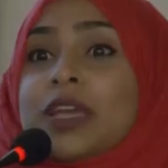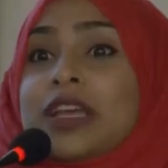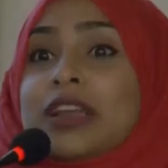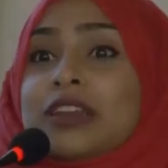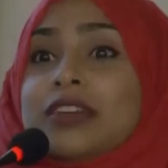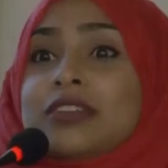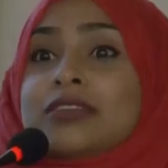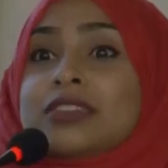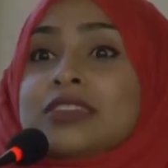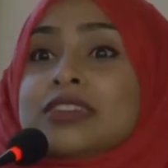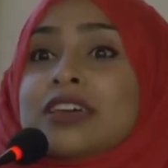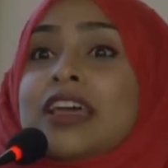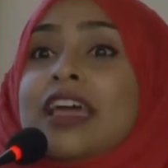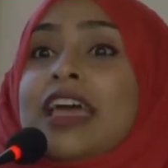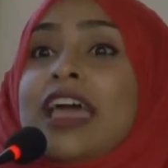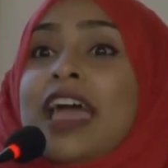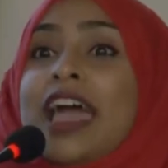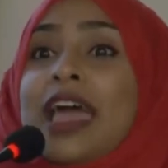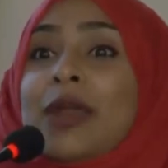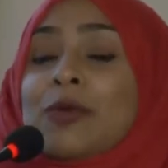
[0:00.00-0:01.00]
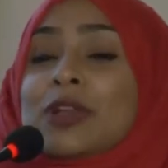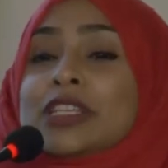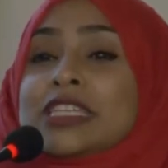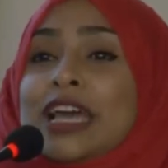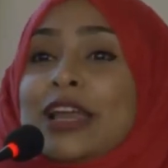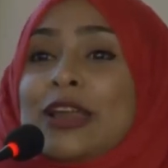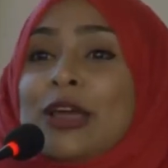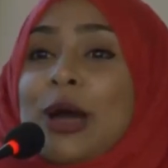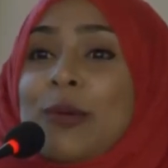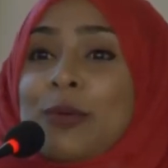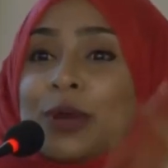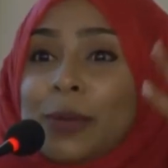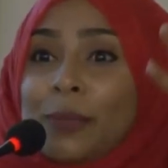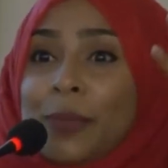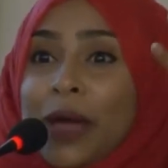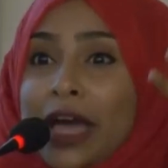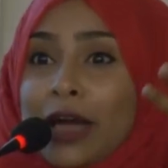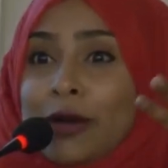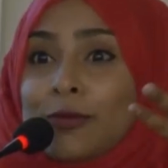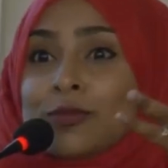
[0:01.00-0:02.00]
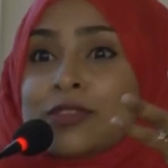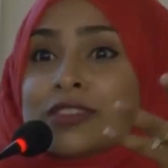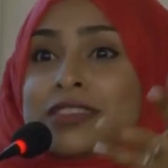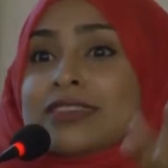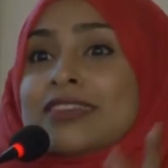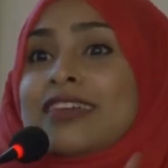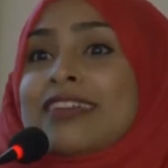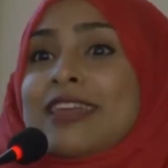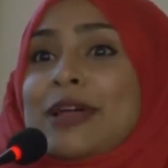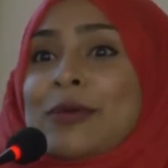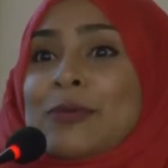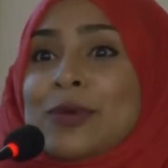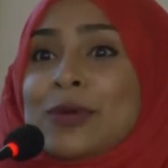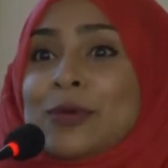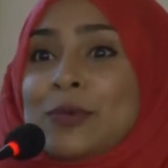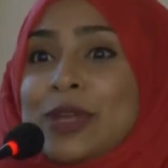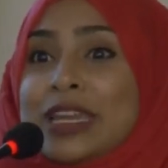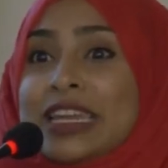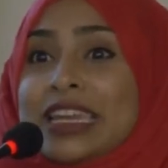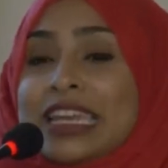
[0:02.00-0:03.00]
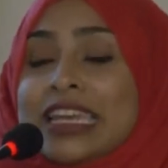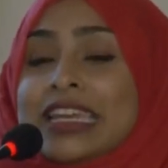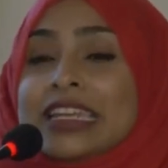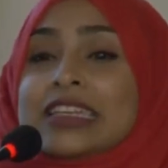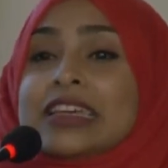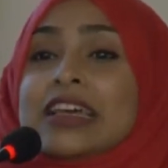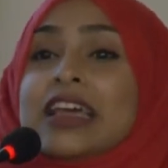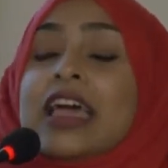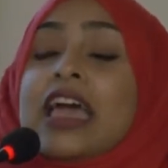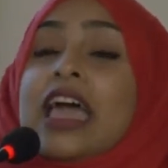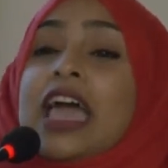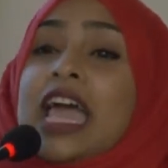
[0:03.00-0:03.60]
England, and we tell you how many pounds that we, we need,